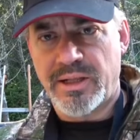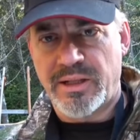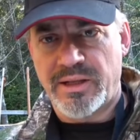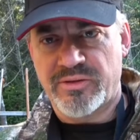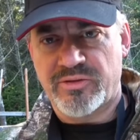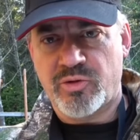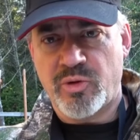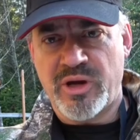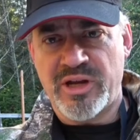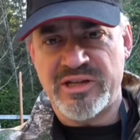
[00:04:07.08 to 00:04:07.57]

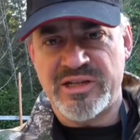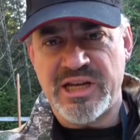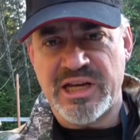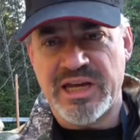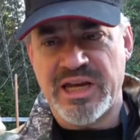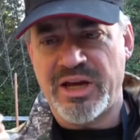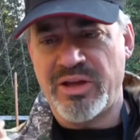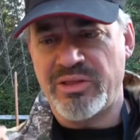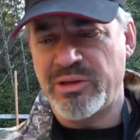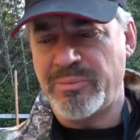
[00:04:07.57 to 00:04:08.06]
Let's go ahead and take
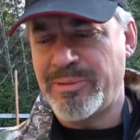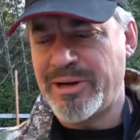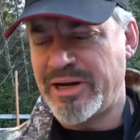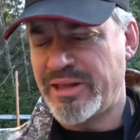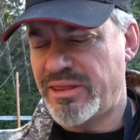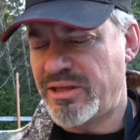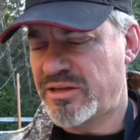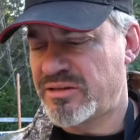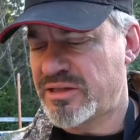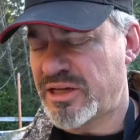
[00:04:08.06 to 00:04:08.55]
a healthy bite
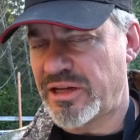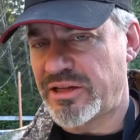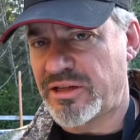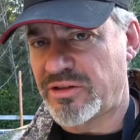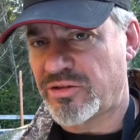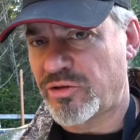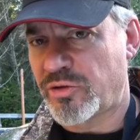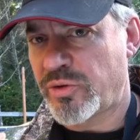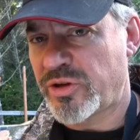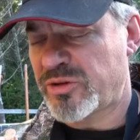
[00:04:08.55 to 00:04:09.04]
of this on
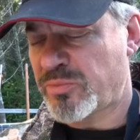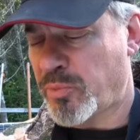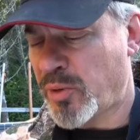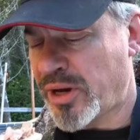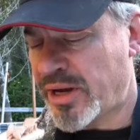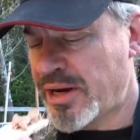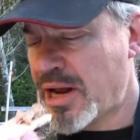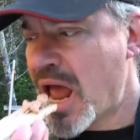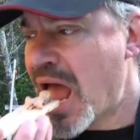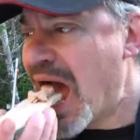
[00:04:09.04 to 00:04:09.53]
this crisp
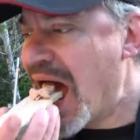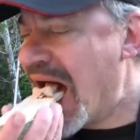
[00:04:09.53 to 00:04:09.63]
bread.